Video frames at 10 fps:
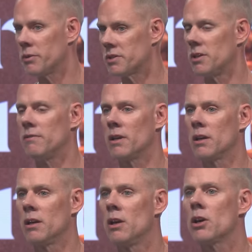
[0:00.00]
receiving
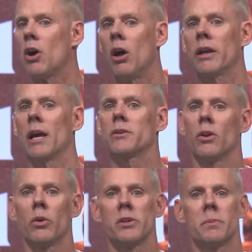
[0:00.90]
calling out to
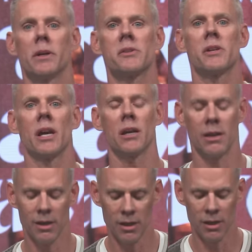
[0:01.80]
the Holy Spirit, saying,
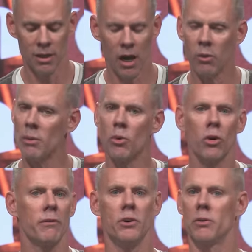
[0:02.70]
I want
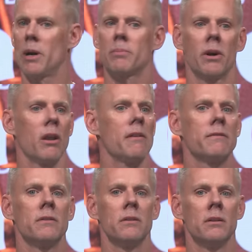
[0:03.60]
more of you in my prayer life.
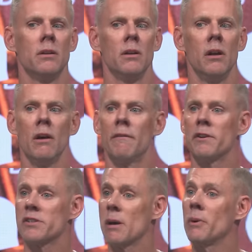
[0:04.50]

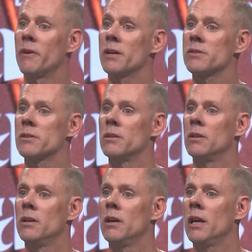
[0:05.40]
For some of us,
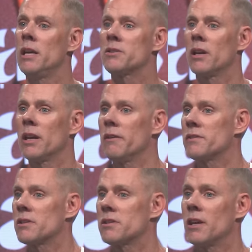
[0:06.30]
He's going to give
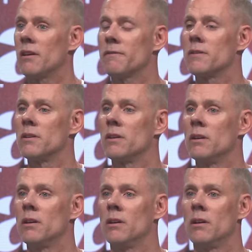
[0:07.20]
us this gift.
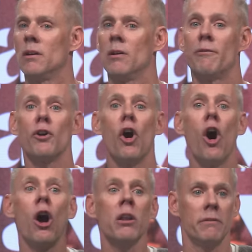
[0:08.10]
For
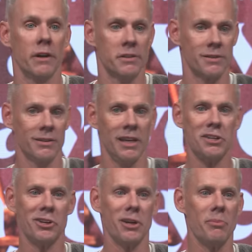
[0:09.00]
all of us,
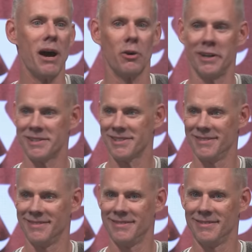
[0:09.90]
He's going to empower us.
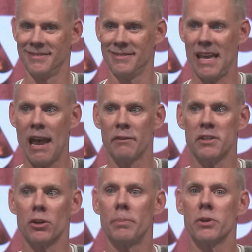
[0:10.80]
Every
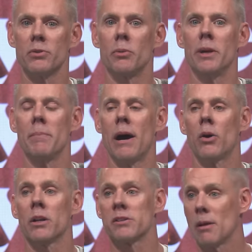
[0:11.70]
single person will be
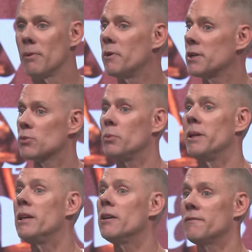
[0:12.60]
empowered. Some of us will be
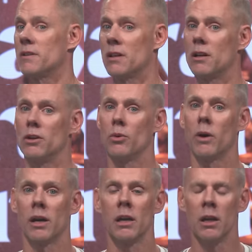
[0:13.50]
gifted in a new
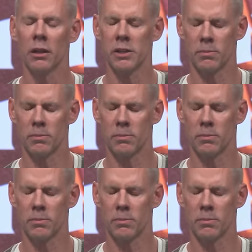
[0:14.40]
way. Let's